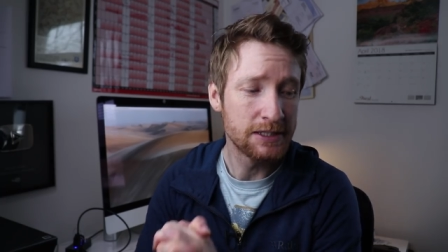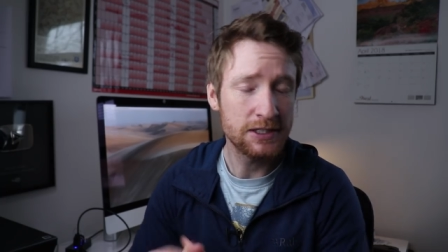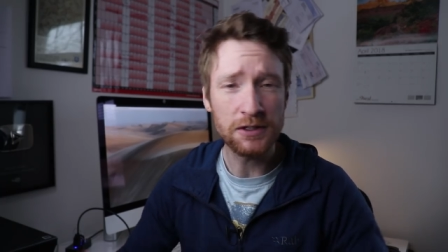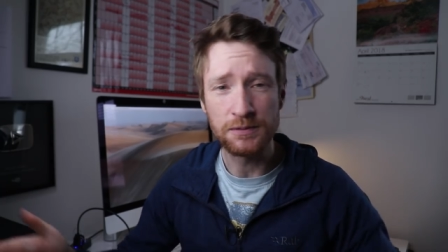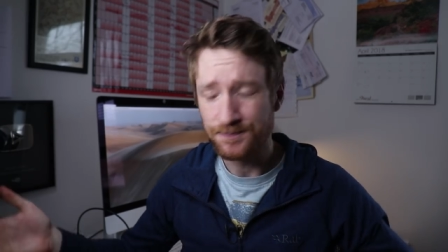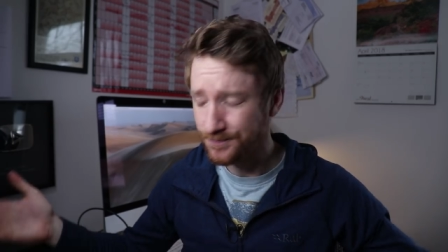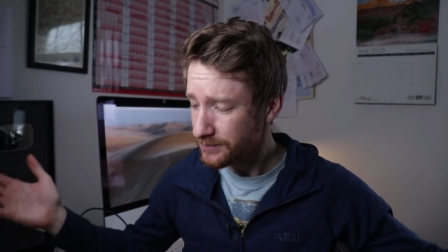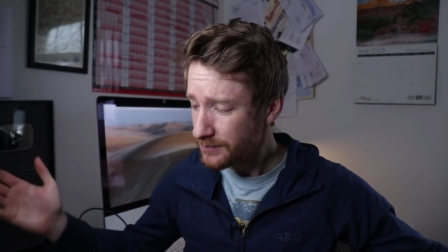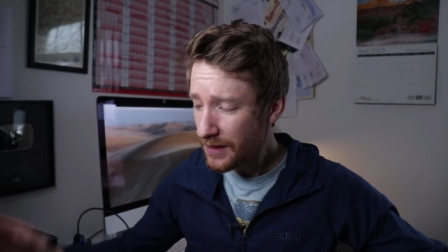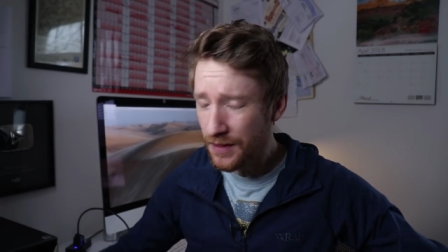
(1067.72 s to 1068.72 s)
So,
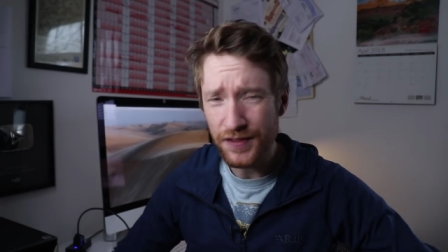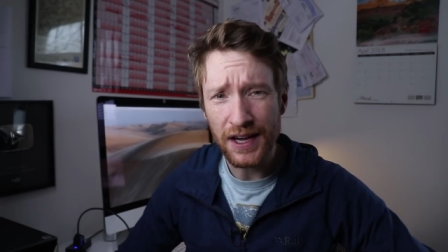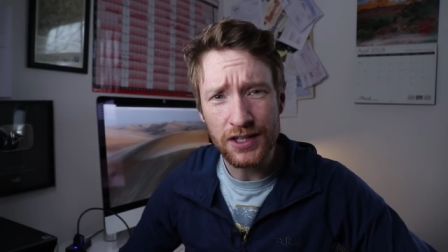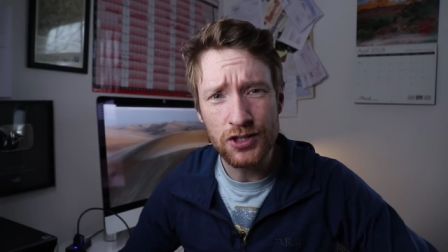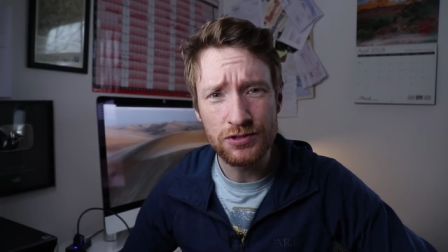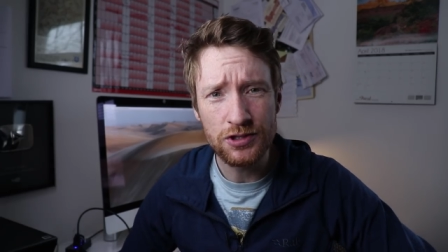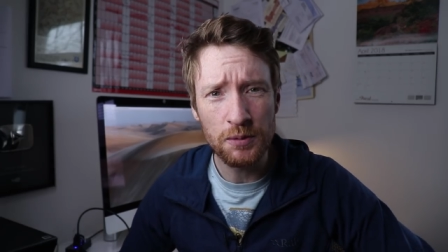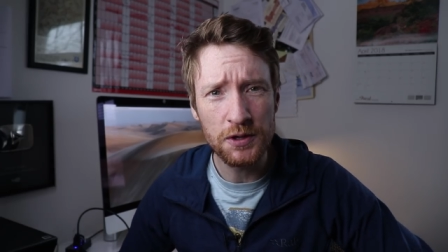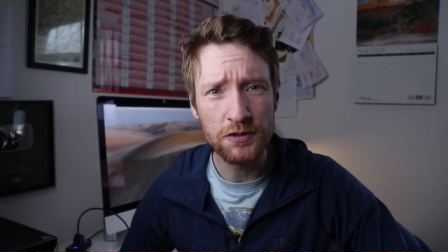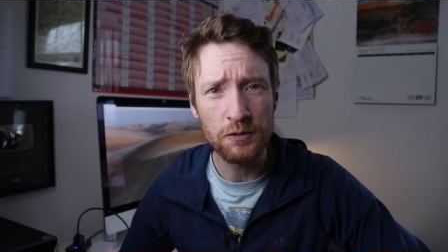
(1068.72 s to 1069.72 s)
Thank you so
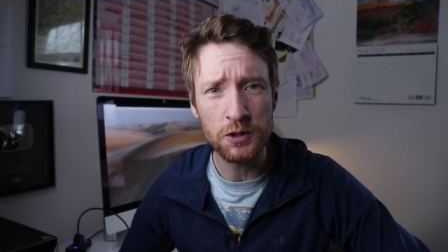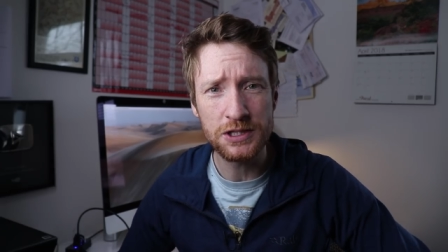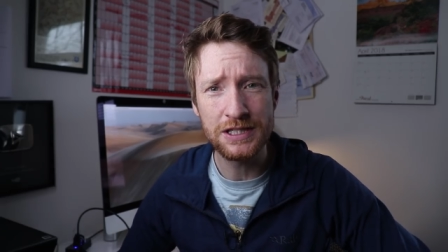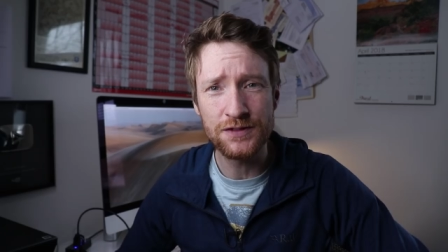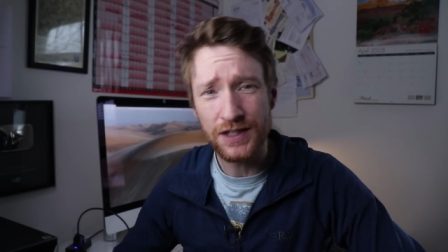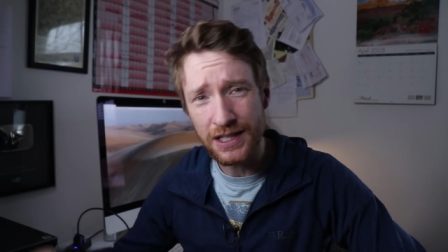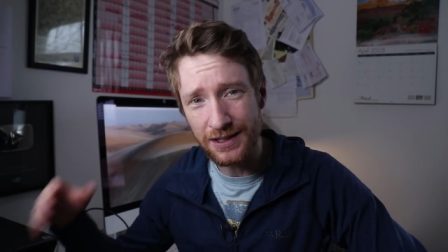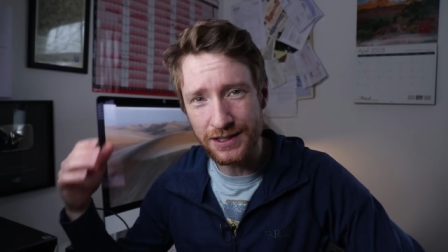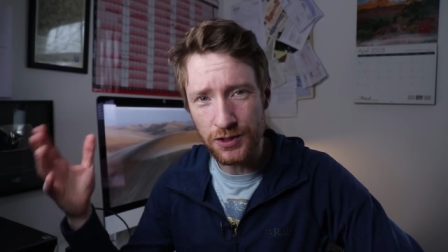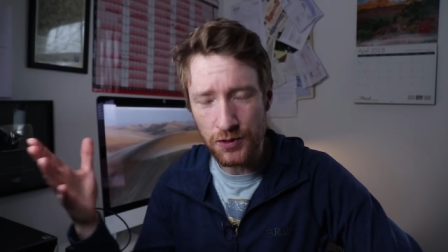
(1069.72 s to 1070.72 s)
much for watching this video.
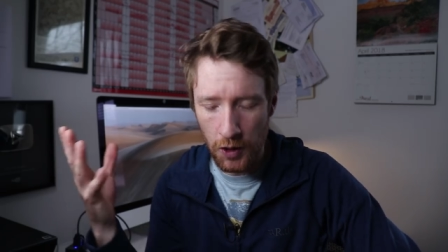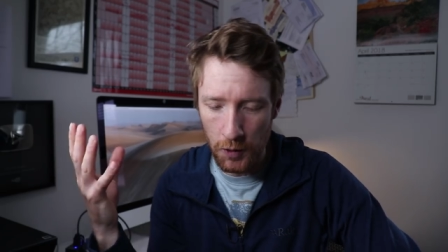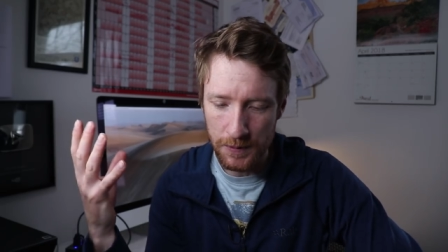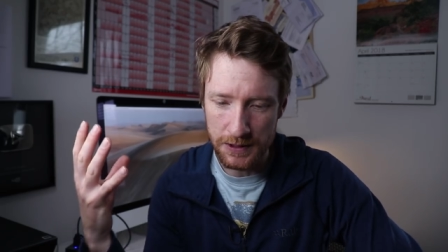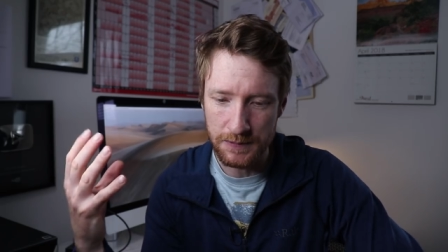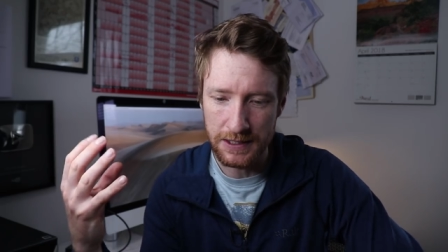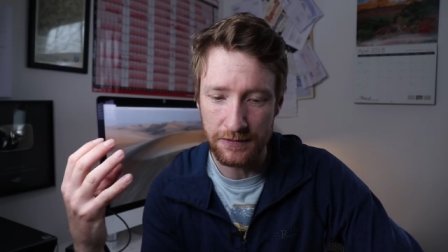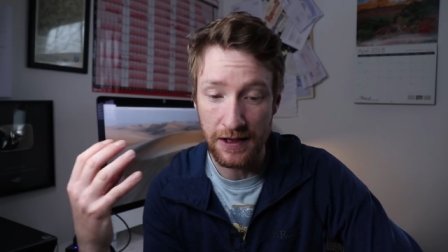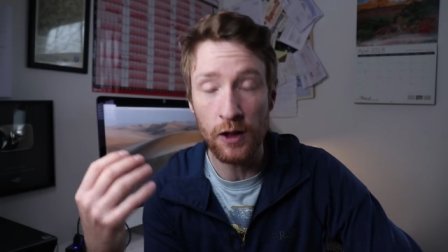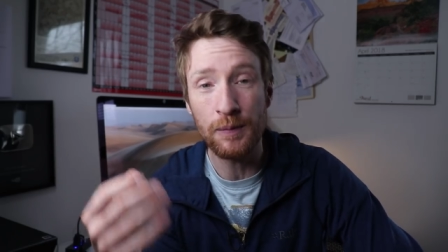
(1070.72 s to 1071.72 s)
I do hope it's been
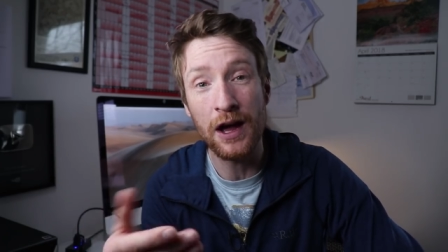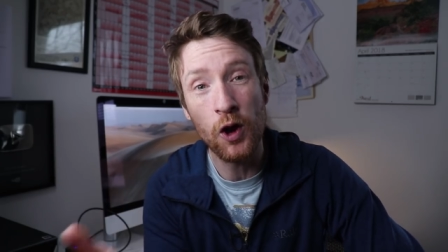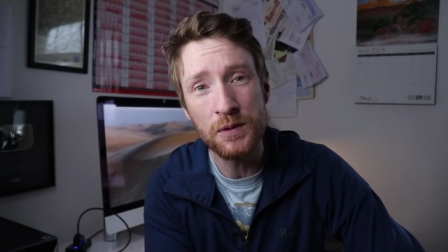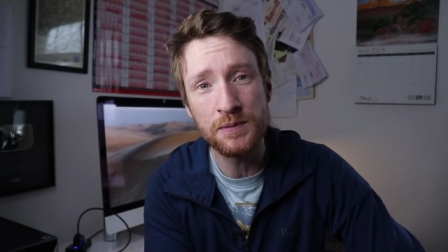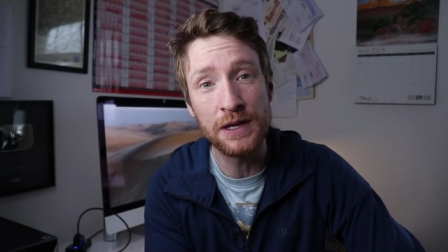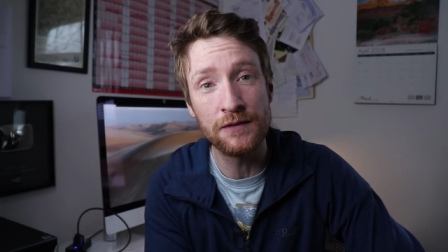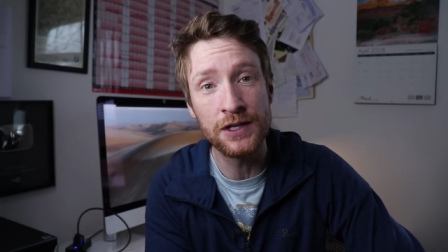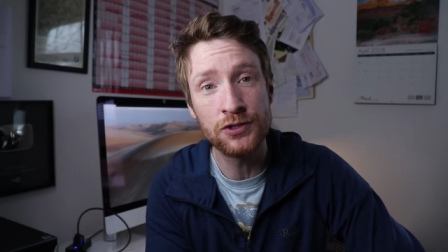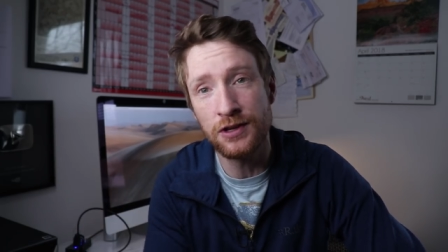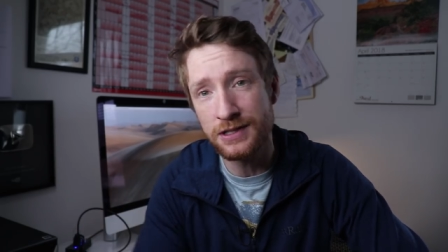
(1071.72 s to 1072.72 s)
of help. I hope it's been of
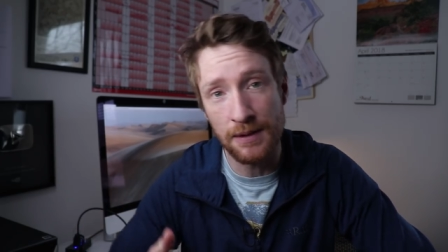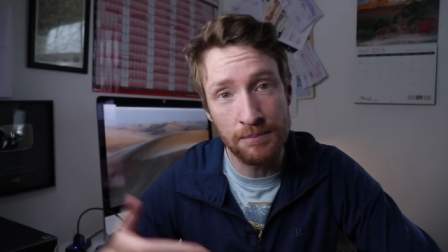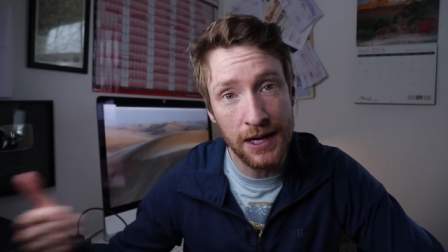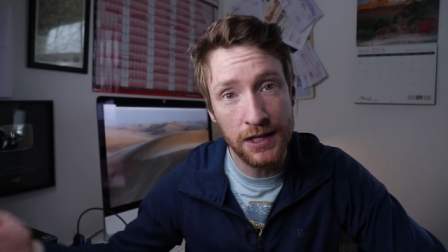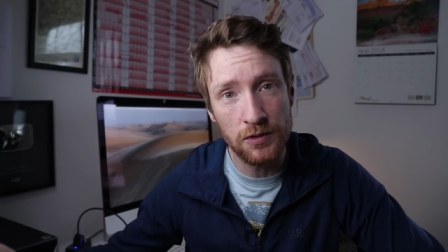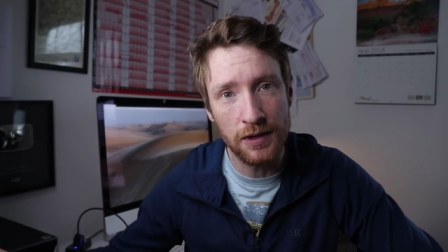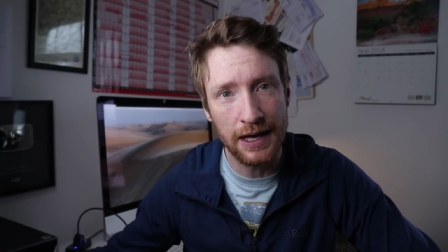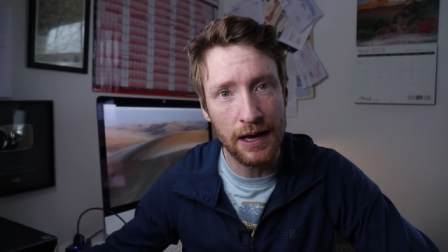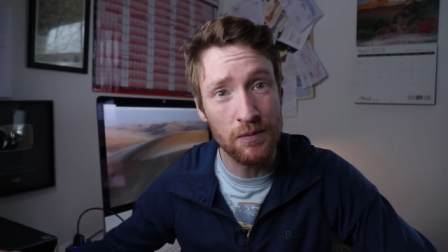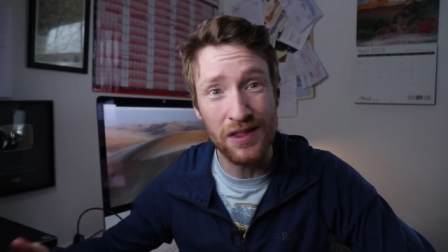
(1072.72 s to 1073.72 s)
interest. I may do it
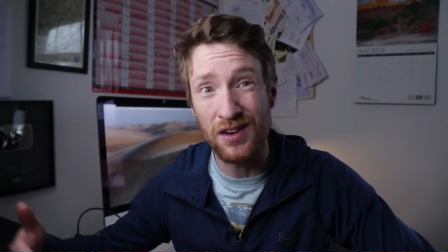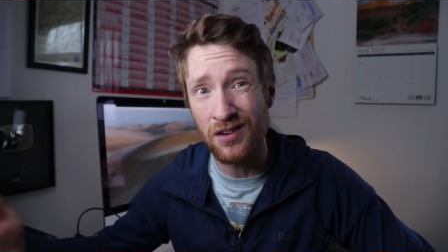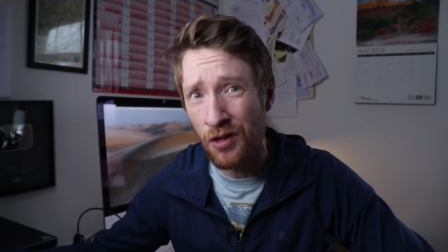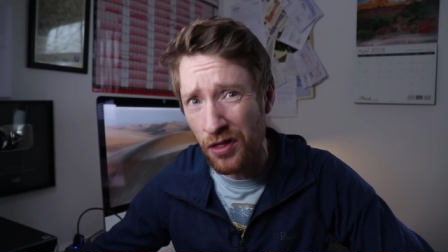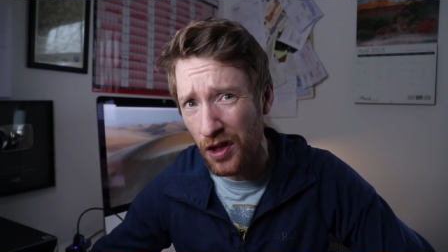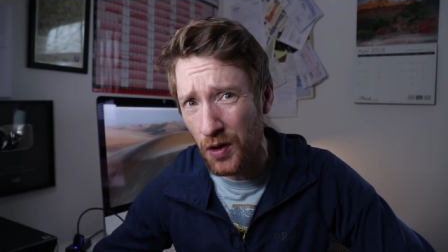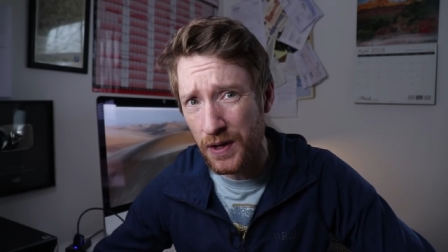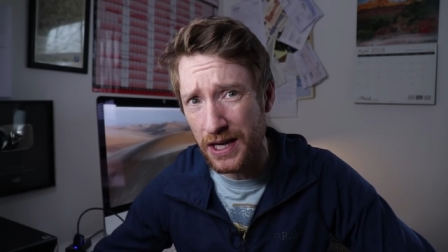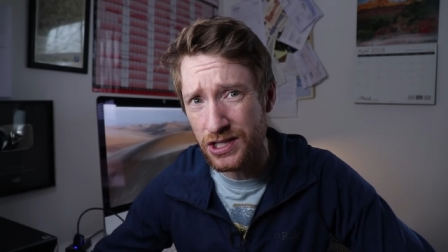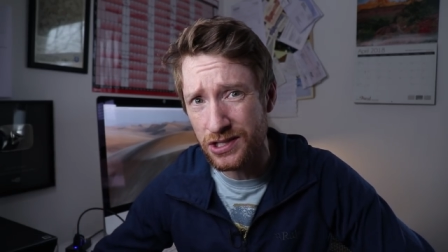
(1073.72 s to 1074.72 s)
again with another
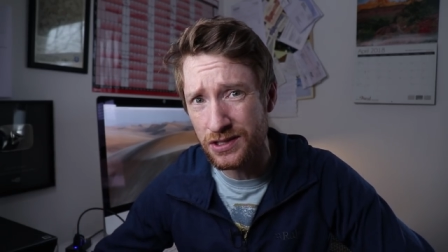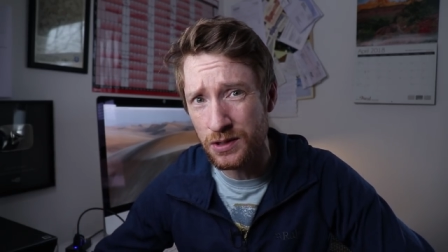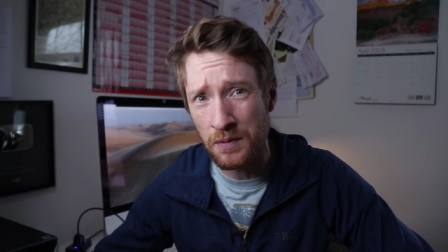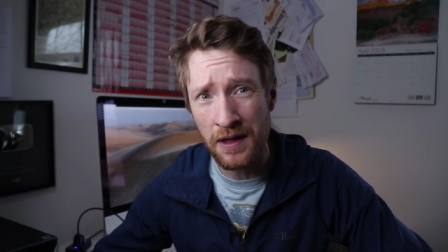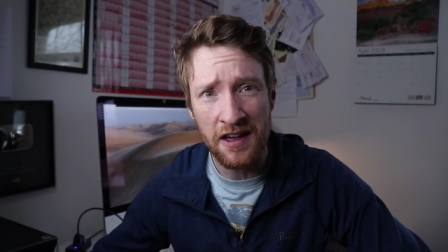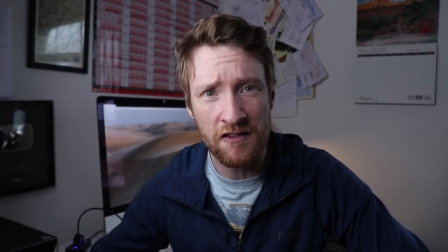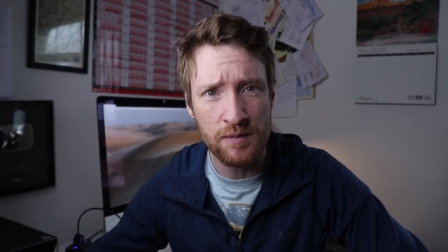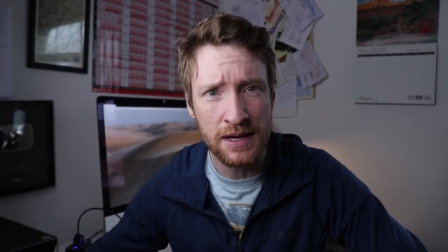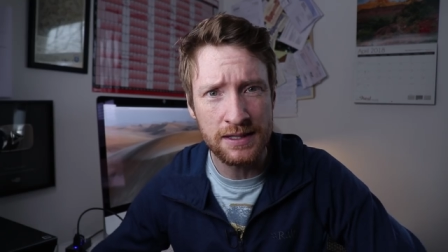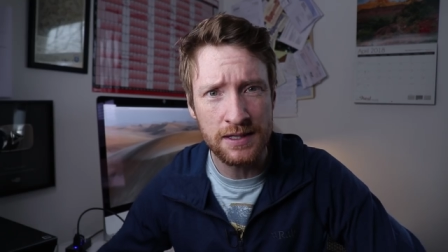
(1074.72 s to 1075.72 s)
location somewhere that I've
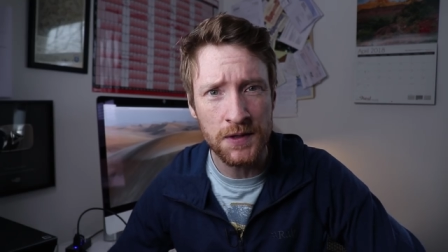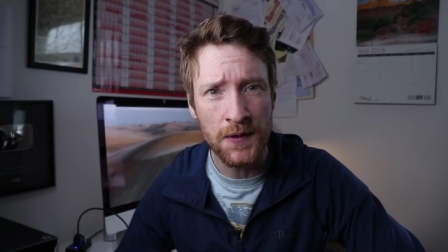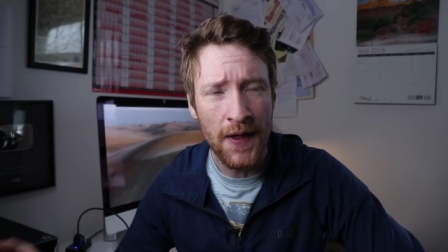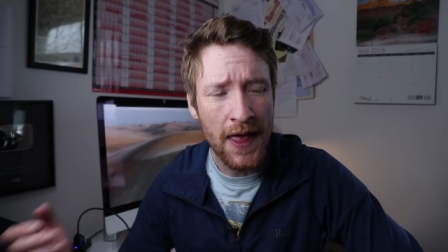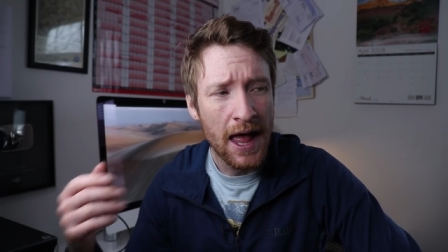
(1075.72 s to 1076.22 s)
been to.